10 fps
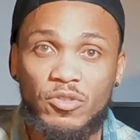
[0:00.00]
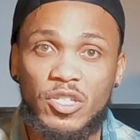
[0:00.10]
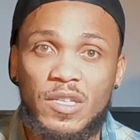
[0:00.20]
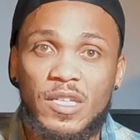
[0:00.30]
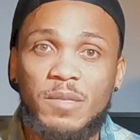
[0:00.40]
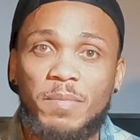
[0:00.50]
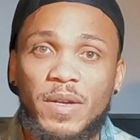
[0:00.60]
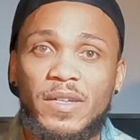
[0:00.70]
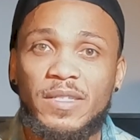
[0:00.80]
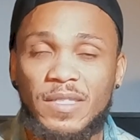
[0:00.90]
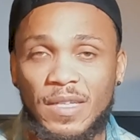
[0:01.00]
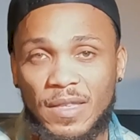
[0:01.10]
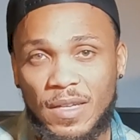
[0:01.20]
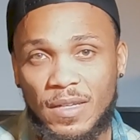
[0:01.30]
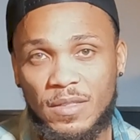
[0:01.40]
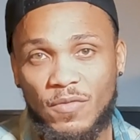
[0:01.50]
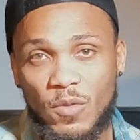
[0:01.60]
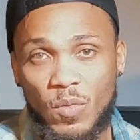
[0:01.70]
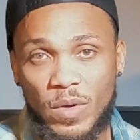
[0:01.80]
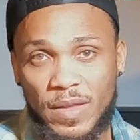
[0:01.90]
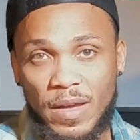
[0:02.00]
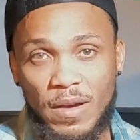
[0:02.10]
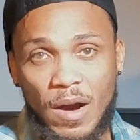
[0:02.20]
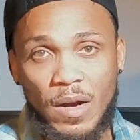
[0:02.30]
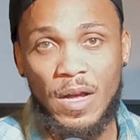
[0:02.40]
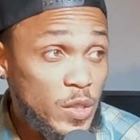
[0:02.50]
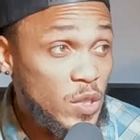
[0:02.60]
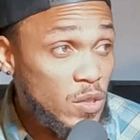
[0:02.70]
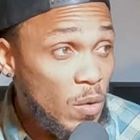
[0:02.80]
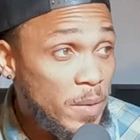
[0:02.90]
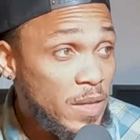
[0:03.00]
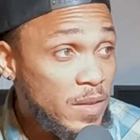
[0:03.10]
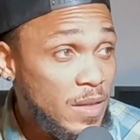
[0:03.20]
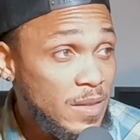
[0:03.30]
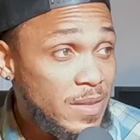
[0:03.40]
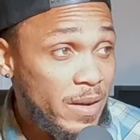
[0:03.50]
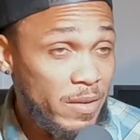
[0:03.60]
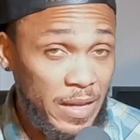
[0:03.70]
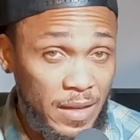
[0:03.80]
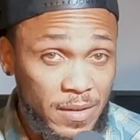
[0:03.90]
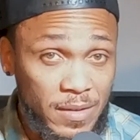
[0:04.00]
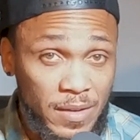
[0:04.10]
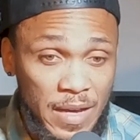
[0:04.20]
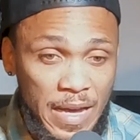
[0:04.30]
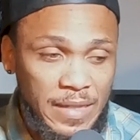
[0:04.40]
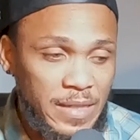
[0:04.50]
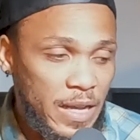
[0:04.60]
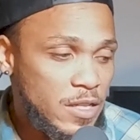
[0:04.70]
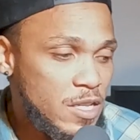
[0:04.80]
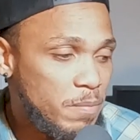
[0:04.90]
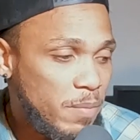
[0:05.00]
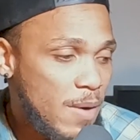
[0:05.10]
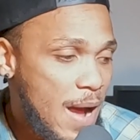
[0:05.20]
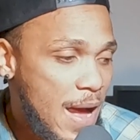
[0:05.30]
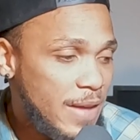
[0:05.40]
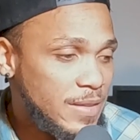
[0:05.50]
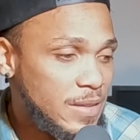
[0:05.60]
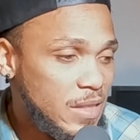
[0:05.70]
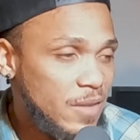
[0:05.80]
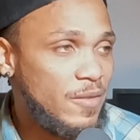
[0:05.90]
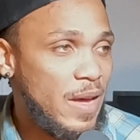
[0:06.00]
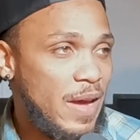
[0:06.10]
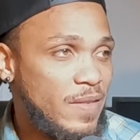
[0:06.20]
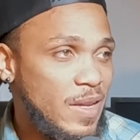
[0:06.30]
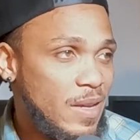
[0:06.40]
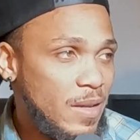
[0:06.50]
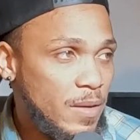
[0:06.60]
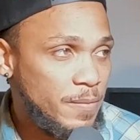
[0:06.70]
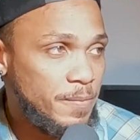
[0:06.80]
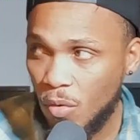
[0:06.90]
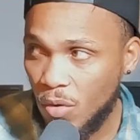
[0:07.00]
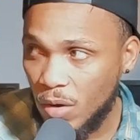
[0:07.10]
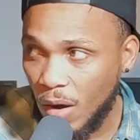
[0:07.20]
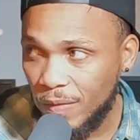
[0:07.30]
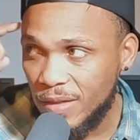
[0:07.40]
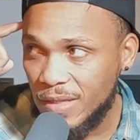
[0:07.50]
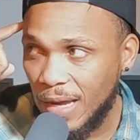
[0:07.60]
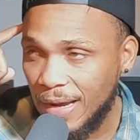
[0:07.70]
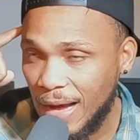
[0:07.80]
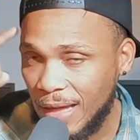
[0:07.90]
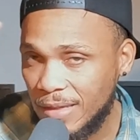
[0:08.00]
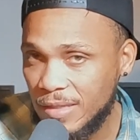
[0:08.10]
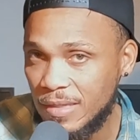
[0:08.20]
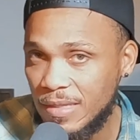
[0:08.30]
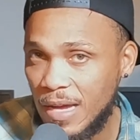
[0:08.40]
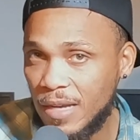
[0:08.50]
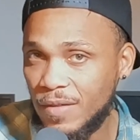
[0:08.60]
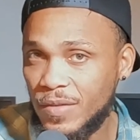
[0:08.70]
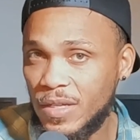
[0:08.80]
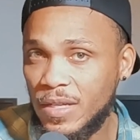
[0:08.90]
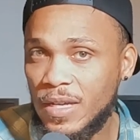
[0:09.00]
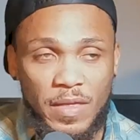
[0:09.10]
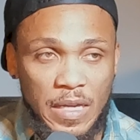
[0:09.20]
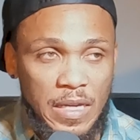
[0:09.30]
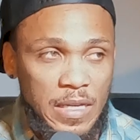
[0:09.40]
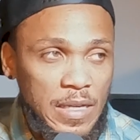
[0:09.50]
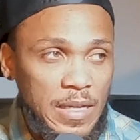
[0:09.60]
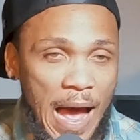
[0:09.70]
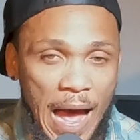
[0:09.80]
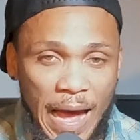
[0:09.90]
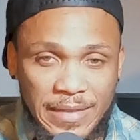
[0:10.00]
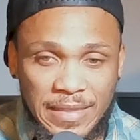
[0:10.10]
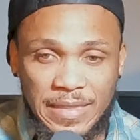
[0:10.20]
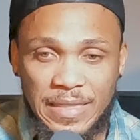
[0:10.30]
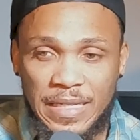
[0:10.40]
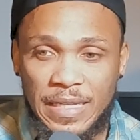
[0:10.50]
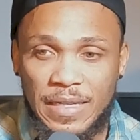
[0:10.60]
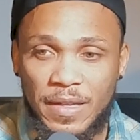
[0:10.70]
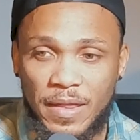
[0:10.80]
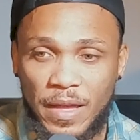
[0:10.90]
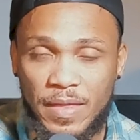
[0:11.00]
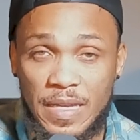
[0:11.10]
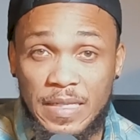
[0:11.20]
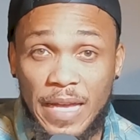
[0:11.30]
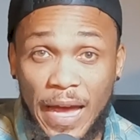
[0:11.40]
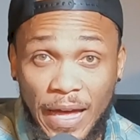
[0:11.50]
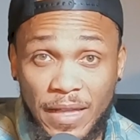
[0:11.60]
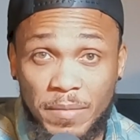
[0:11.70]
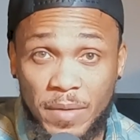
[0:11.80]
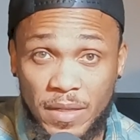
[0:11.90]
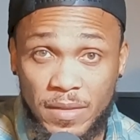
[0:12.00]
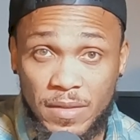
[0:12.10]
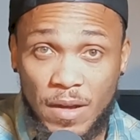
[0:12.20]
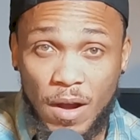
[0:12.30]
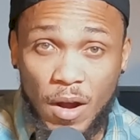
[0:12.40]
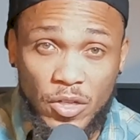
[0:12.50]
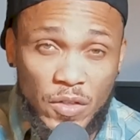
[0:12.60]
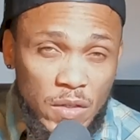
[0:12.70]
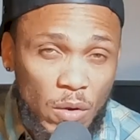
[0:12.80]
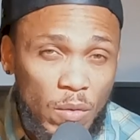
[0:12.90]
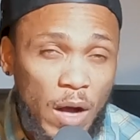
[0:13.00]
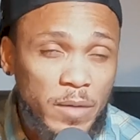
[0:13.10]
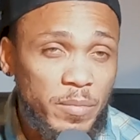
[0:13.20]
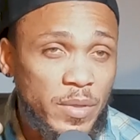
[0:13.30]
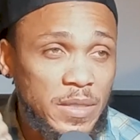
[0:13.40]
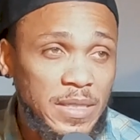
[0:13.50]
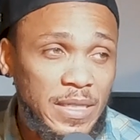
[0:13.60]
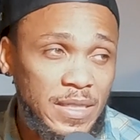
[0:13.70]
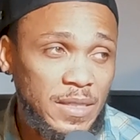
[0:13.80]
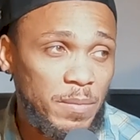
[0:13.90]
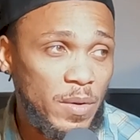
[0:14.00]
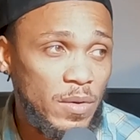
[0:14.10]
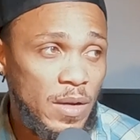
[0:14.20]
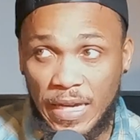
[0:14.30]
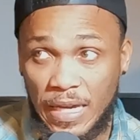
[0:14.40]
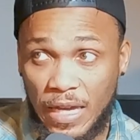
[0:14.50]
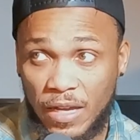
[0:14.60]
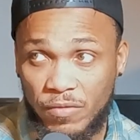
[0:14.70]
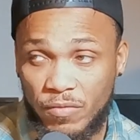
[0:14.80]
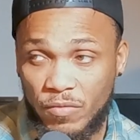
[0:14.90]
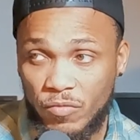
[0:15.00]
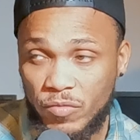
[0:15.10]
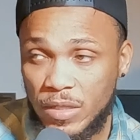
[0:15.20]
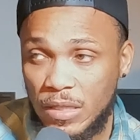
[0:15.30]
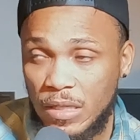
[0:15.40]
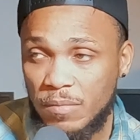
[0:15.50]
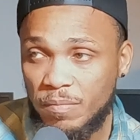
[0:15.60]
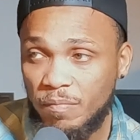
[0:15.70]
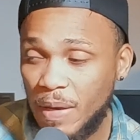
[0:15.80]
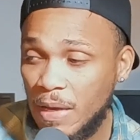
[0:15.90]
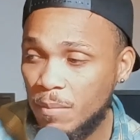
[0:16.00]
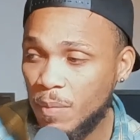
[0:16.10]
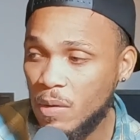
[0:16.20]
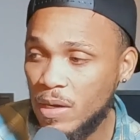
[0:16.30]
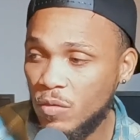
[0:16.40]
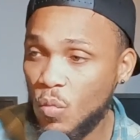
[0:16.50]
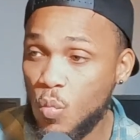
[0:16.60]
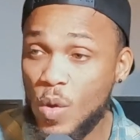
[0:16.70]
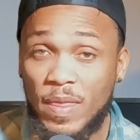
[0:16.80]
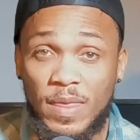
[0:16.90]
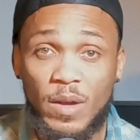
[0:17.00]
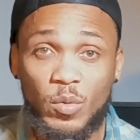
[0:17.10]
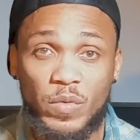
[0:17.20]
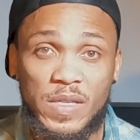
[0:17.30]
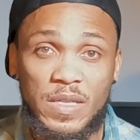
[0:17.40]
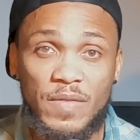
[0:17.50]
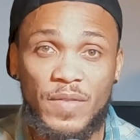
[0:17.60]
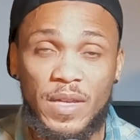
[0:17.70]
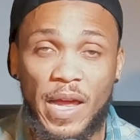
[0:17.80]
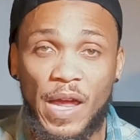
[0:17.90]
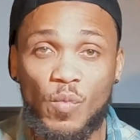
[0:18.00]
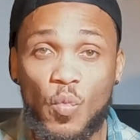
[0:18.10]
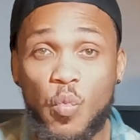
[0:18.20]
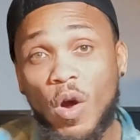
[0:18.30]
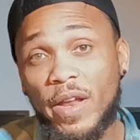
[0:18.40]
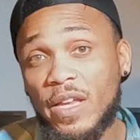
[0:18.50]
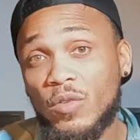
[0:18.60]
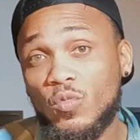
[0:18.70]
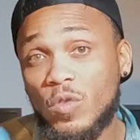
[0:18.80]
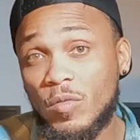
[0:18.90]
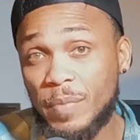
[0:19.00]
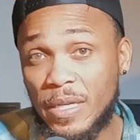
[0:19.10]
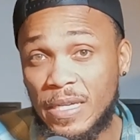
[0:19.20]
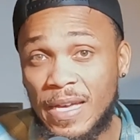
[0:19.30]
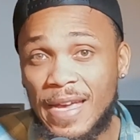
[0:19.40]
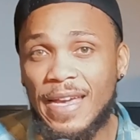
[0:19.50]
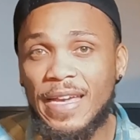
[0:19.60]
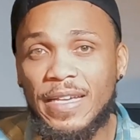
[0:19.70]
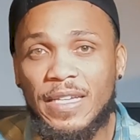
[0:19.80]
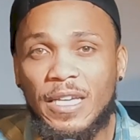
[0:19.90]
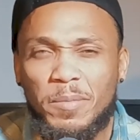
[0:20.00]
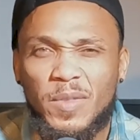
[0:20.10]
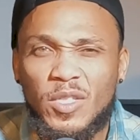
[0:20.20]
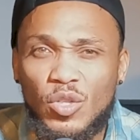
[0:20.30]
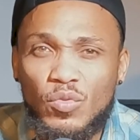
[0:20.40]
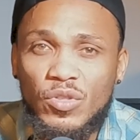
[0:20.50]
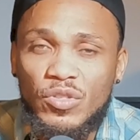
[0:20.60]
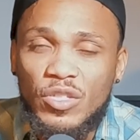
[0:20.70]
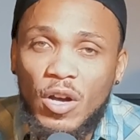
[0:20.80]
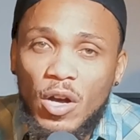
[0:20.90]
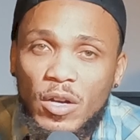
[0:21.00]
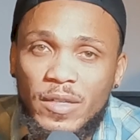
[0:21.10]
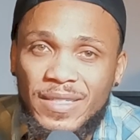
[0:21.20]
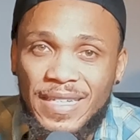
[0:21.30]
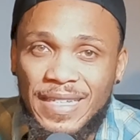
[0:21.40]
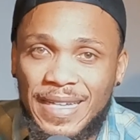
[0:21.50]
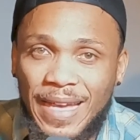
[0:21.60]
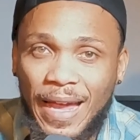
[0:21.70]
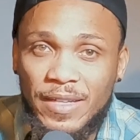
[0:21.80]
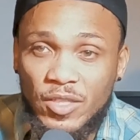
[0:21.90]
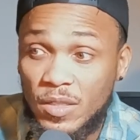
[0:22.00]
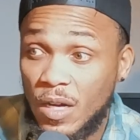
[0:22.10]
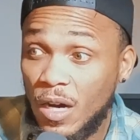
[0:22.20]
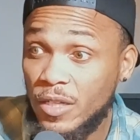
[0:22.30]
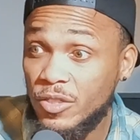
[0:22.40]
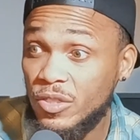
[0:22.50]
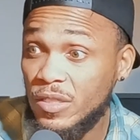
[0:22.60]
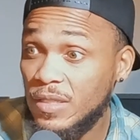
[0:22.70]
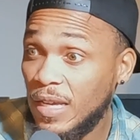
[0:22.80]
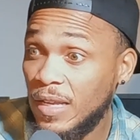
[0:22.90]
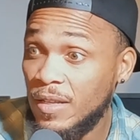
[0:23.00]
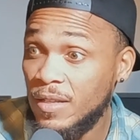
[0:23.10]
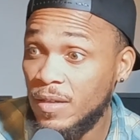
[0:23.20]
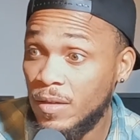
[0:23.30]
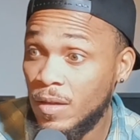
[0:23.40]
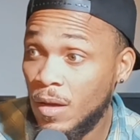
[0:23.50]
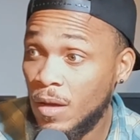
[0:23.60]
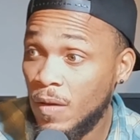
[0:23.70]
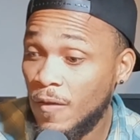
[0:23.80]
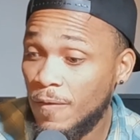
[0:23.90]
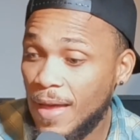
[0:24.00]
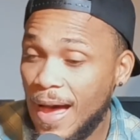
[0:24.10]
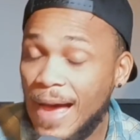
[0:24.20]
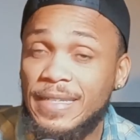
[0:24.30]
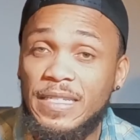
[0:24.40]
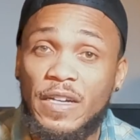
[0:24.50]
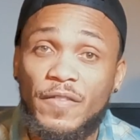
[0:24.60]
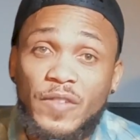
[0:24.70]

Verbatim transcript: you just experiencing things for what they are. There's so many things that are hidden. It's like a surprise gift at the end. More on the psychology side of it, the idea that these elements are so unpredictable. They can't really pinpoint when they'll receive it and what it will be. It keeps users hooked and engaged to understand the the idea